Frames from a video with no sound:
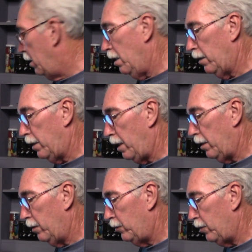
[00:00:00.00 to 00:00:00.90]

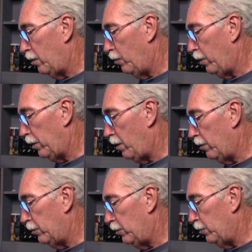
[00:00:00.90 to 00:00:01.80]
Okay, so we're
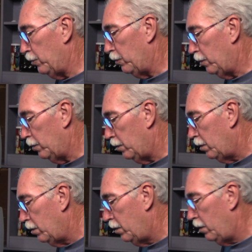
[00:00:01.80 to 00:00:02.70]
going to
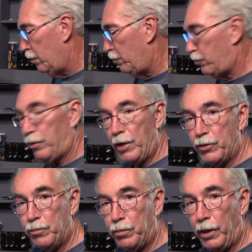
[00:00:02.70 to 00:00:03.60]

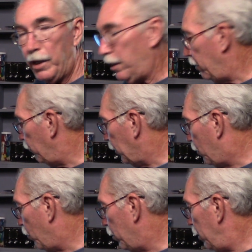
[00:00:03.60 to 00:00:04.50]
press play and
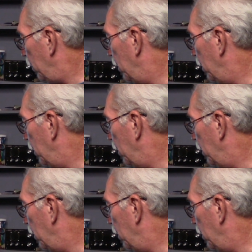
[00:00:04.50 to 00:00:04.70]
record.